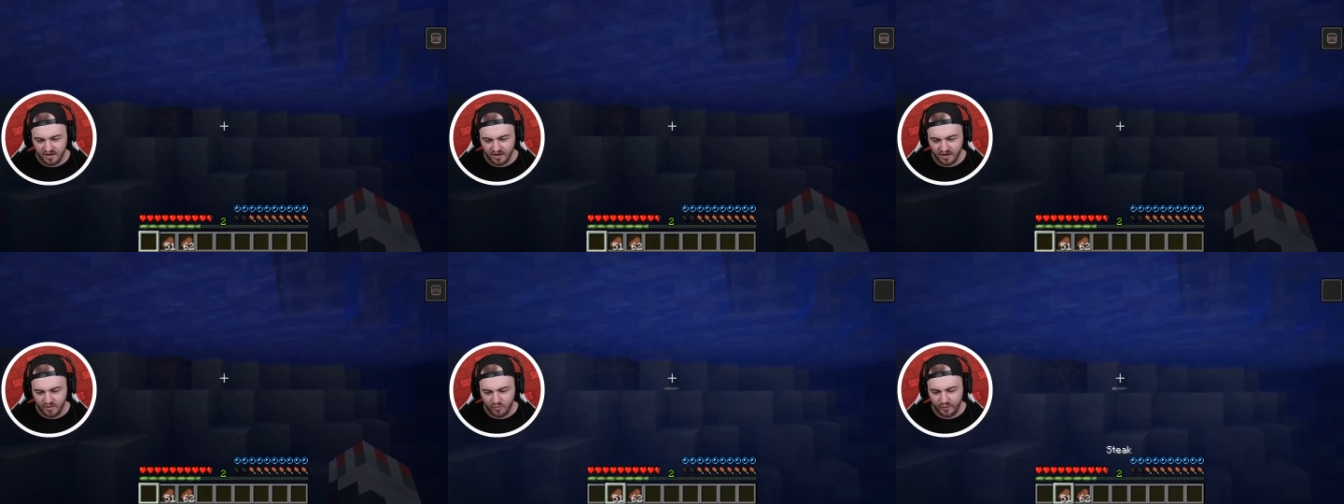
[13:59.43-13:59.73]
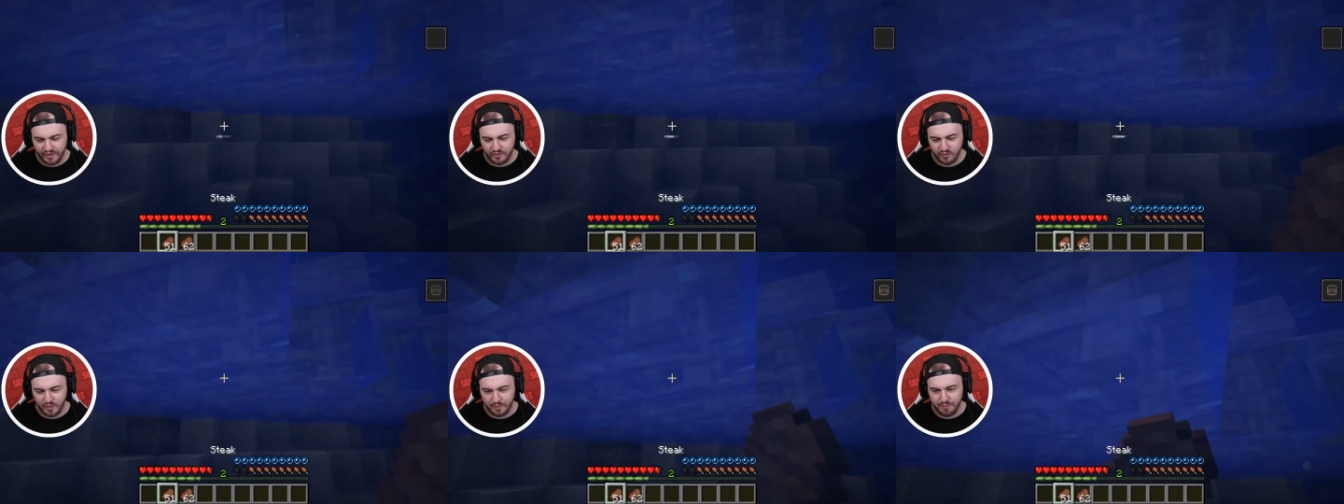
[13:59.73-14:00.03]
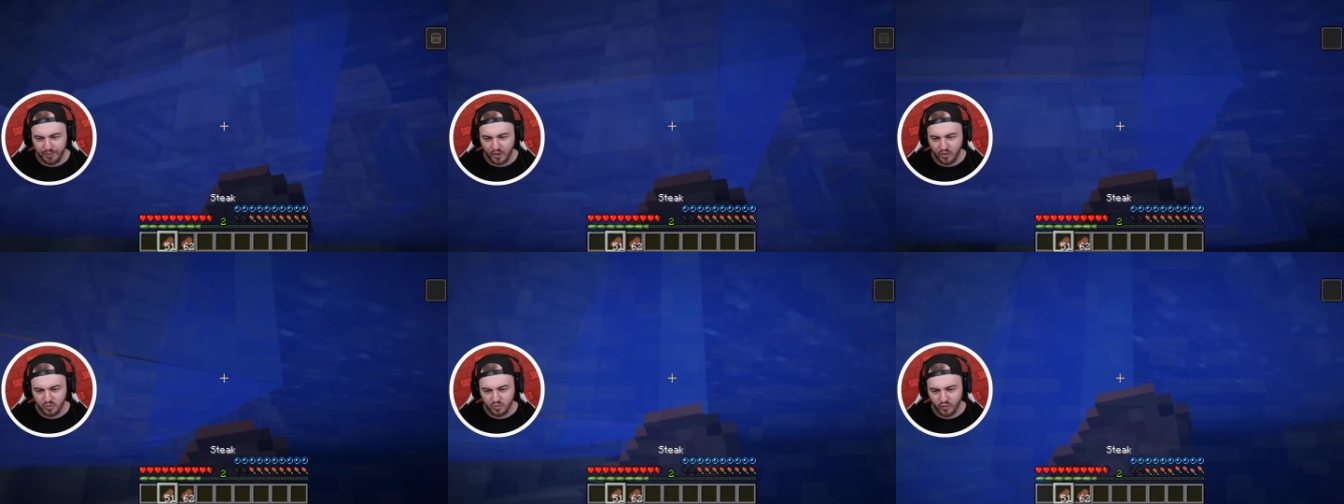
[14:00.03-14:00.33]
Oh, wait, what
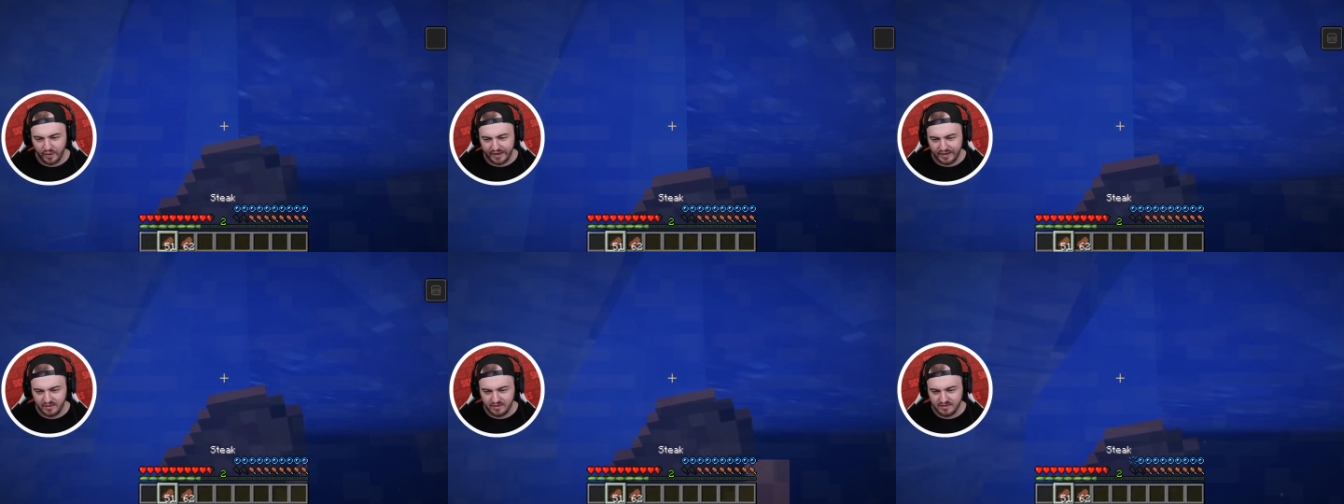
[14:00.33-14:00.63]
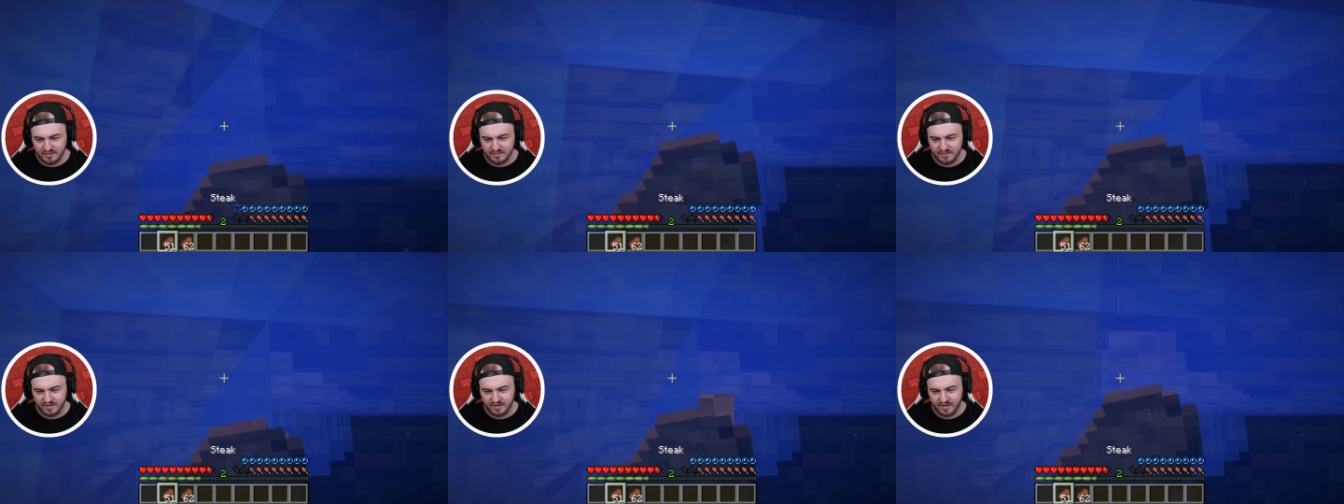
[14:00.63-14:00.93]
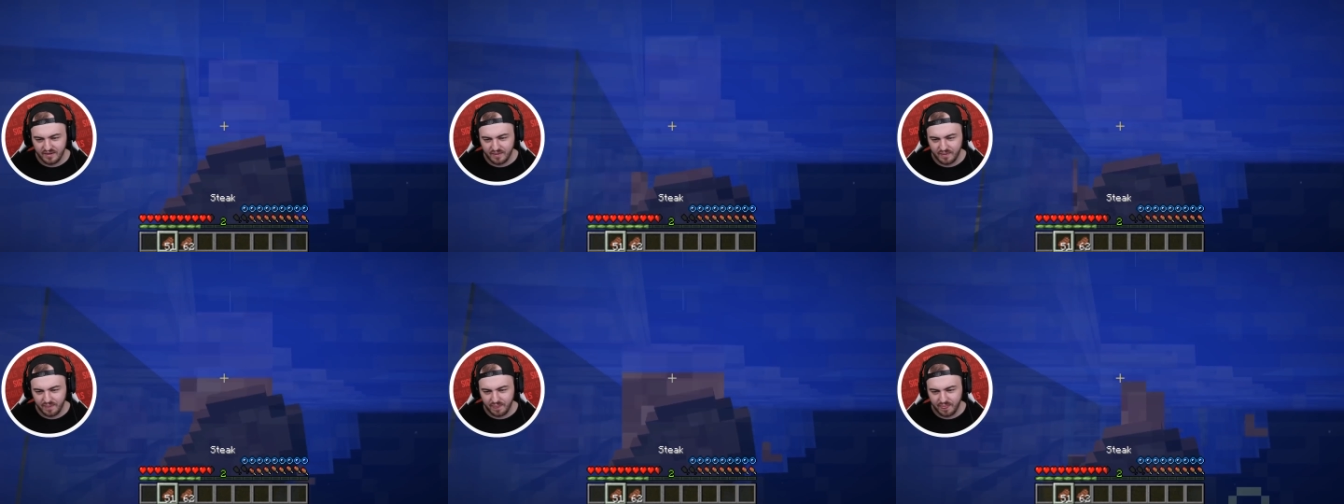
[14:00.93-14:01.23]
boat? Wait. Perfect,
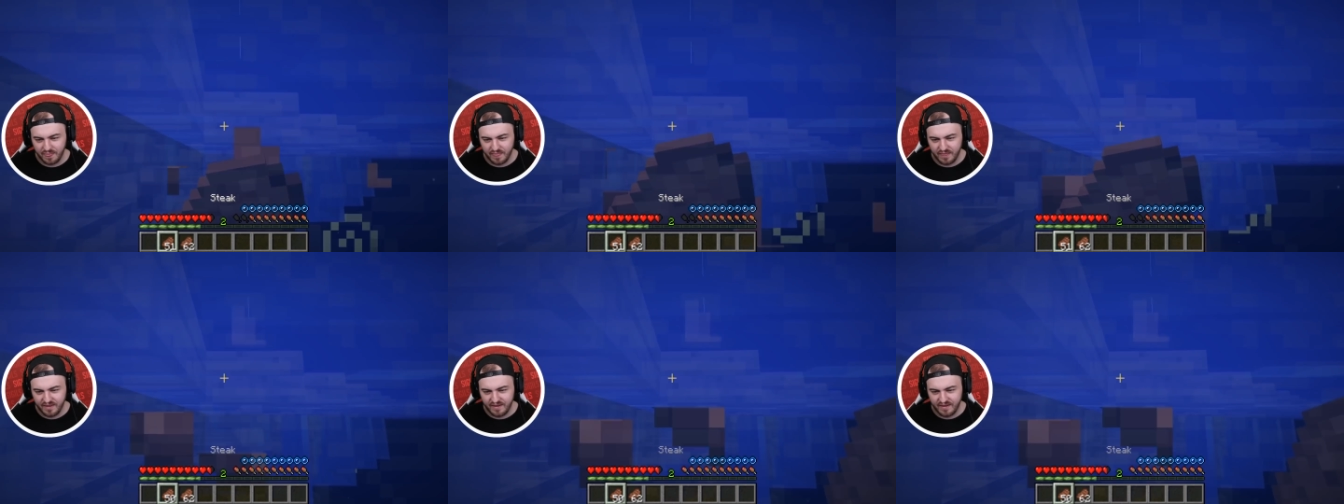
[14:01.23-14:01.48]
perfect, perfect,